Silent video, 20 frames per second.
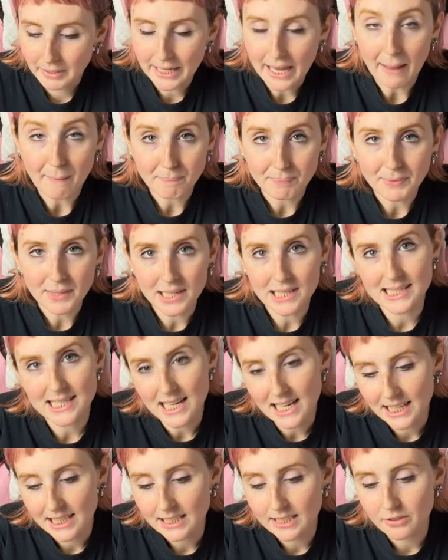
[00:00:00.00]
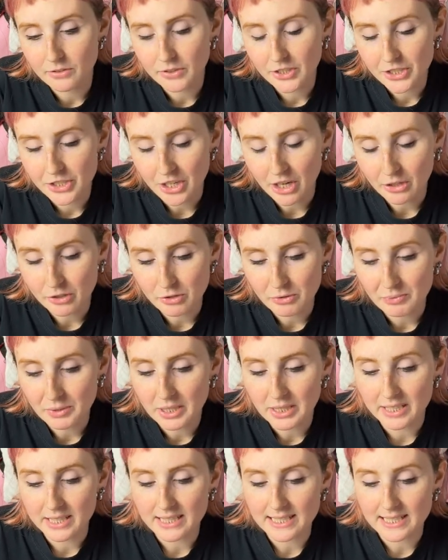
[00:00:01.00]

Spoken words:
But yeah, this client, they reached out to me.